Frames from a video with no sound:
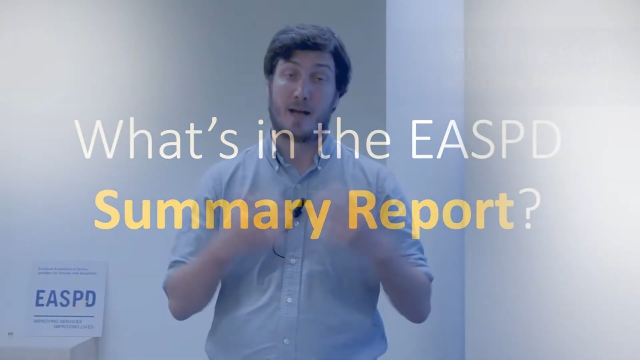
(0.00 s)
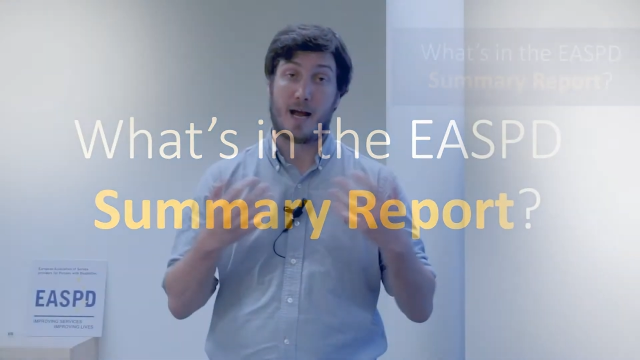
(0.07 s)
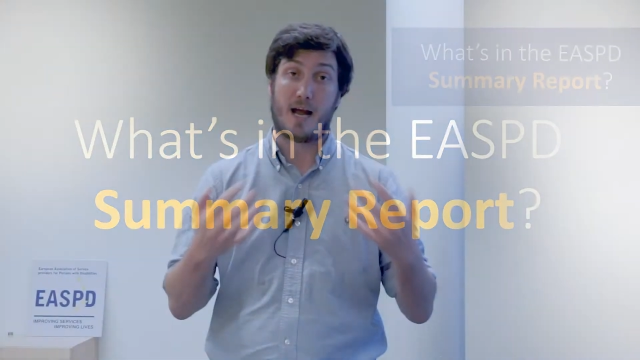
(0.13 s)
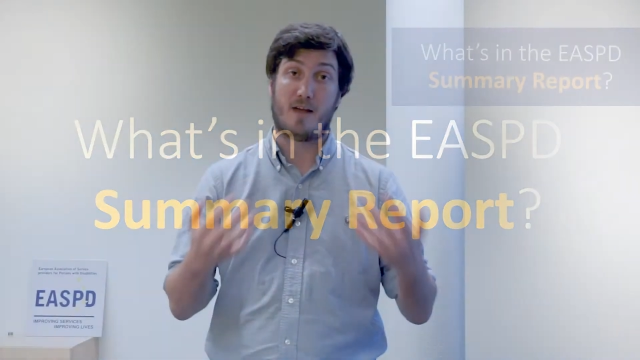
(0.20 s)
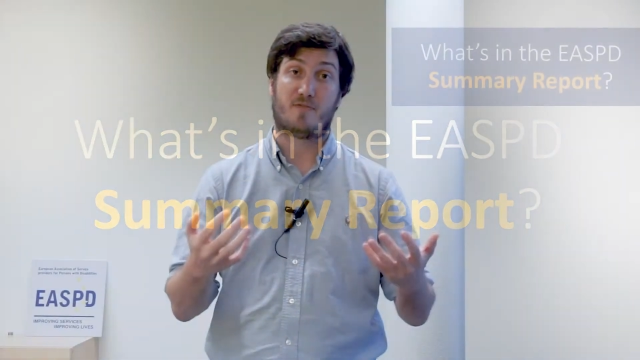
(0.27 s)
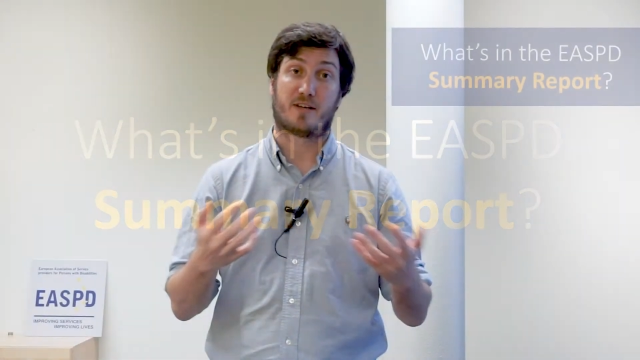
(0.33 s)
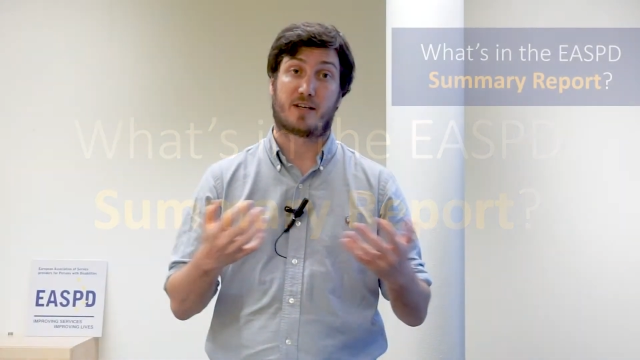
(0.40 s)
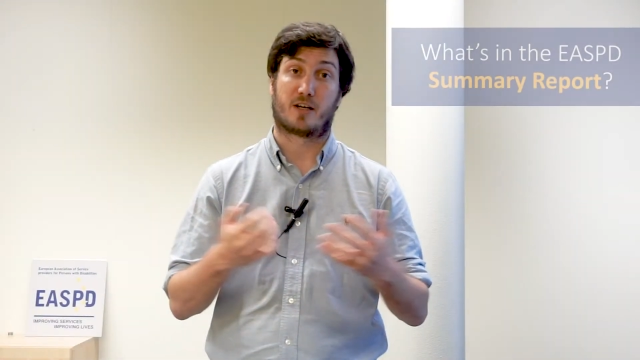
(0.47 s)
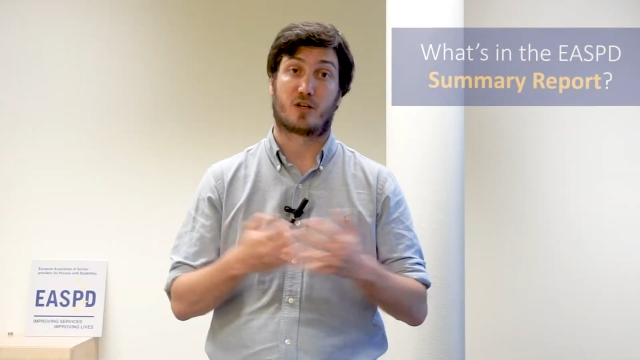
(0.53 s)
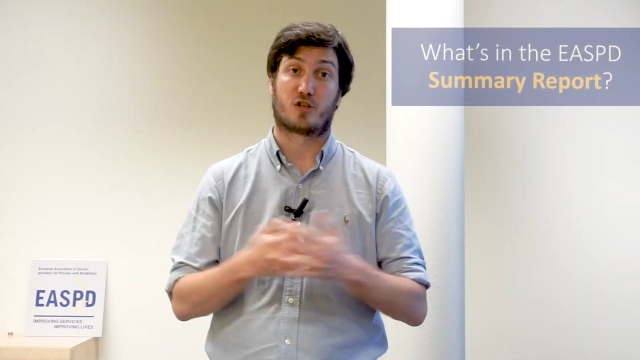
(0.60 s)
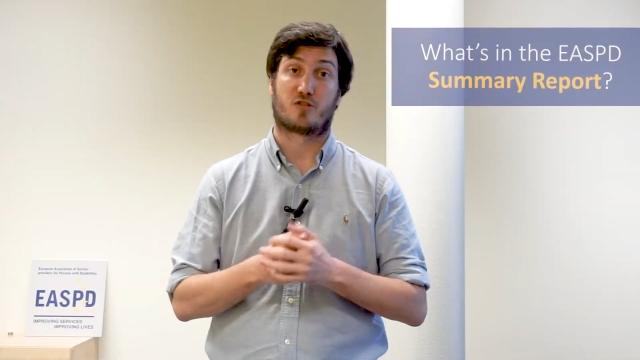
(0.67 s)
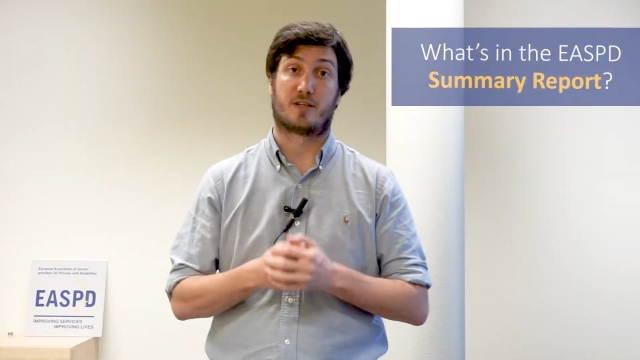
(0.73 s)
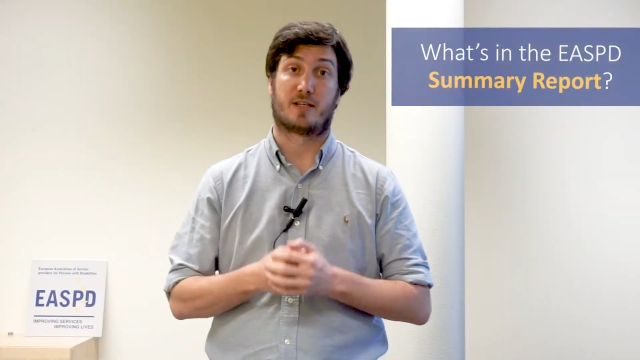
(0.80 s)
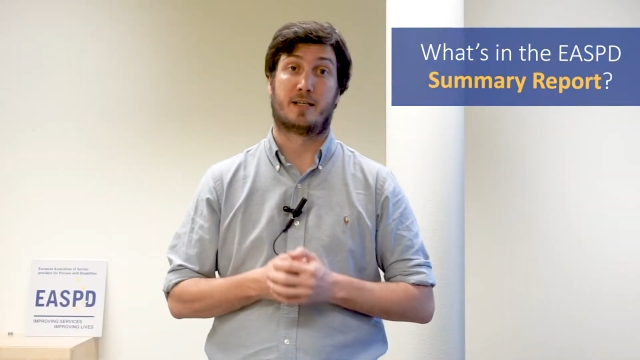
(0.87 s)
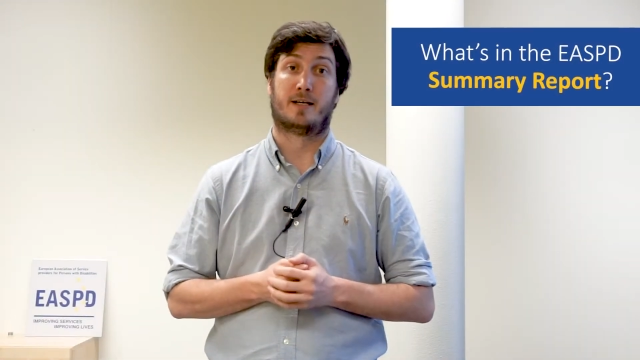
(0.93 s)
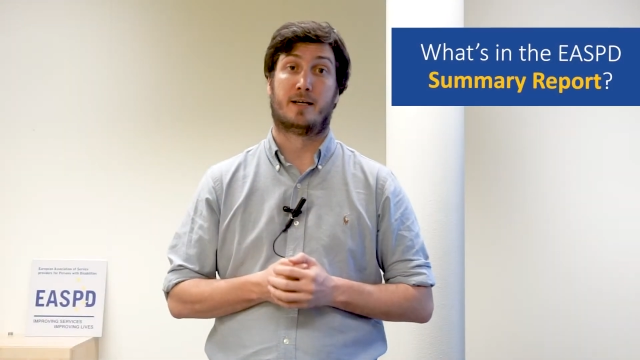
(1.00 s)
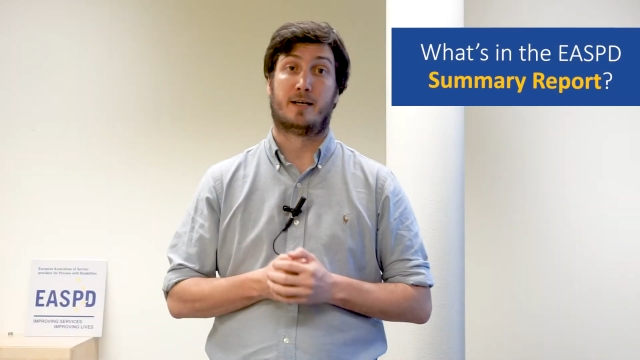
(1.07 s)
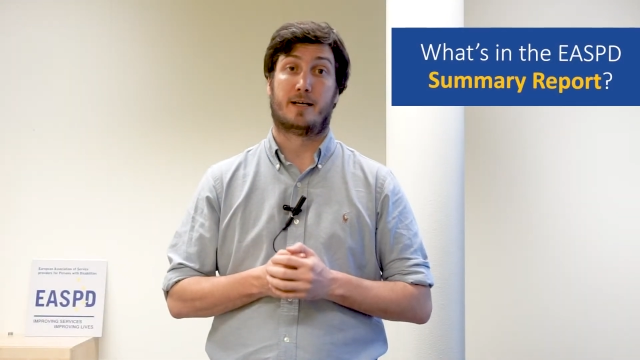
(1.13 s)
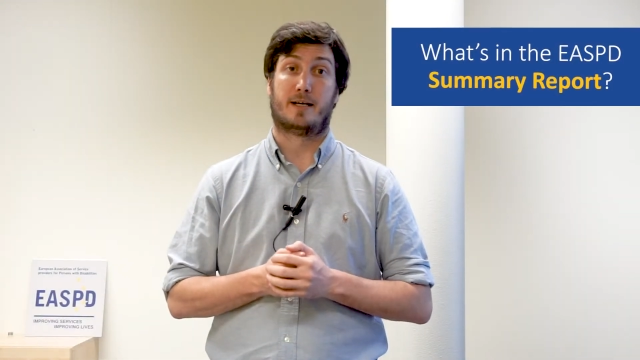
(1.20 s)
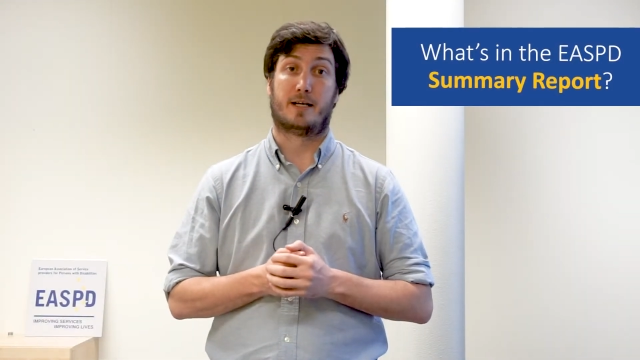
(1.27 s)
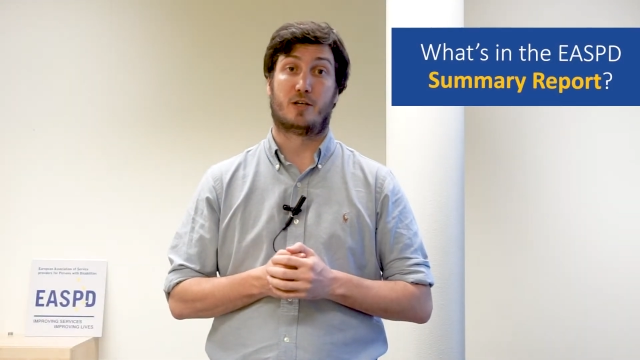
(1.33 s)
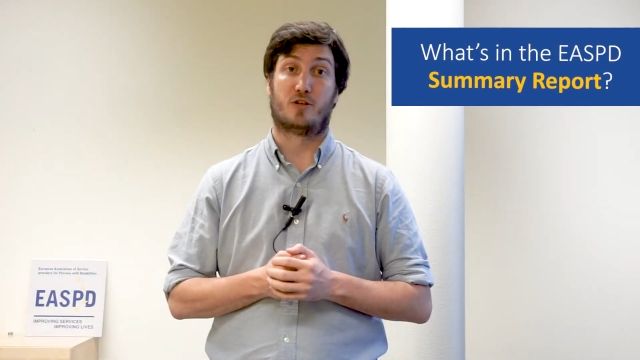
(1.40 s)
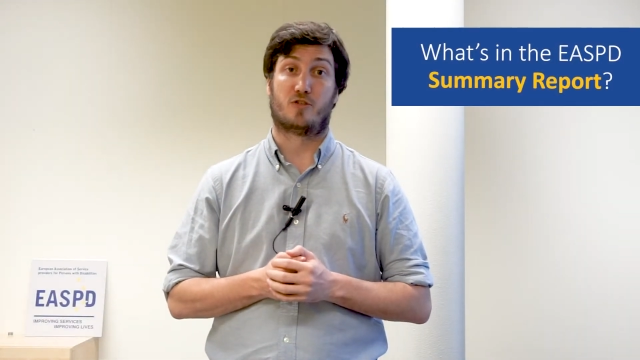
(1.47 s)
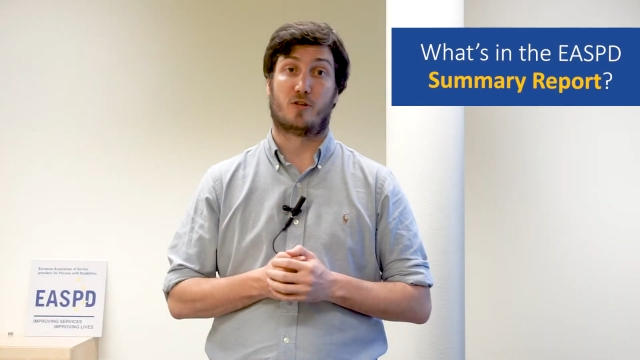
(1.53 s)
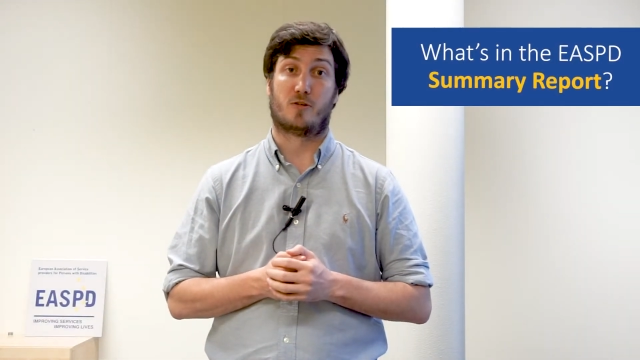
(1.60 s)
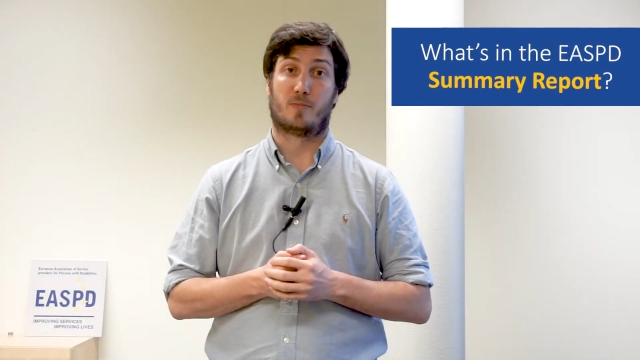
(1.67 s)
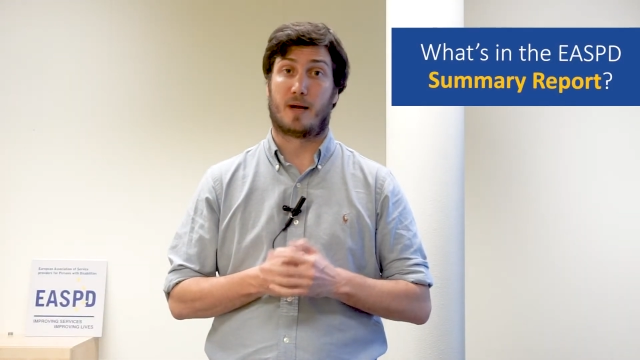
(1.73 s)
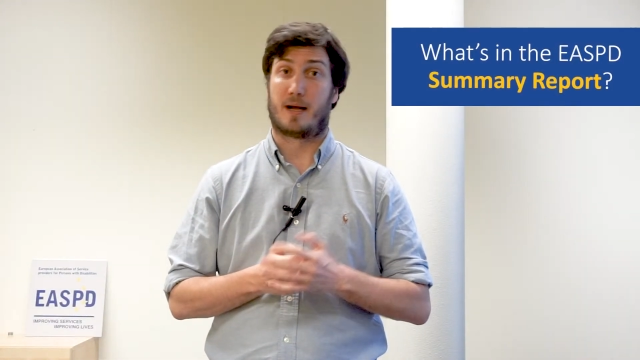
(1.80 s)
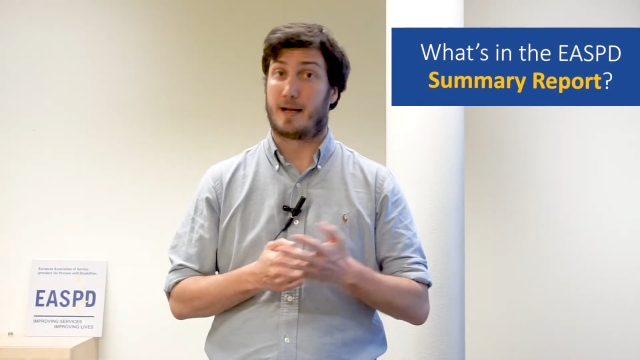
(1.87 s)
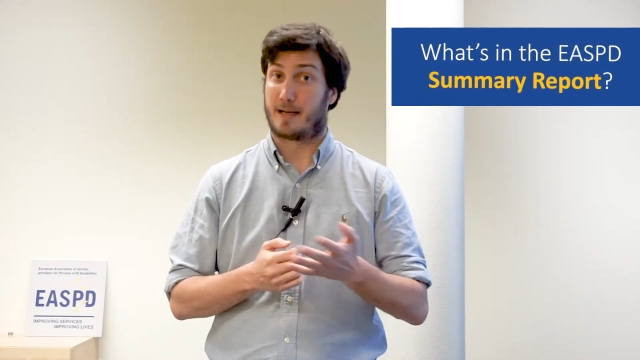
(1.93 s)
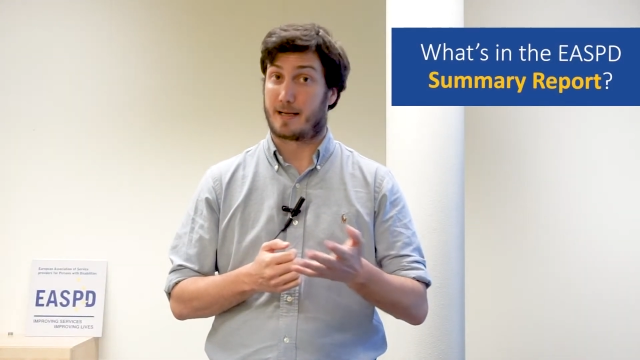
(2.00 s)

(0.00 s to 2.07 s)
Every country in Europe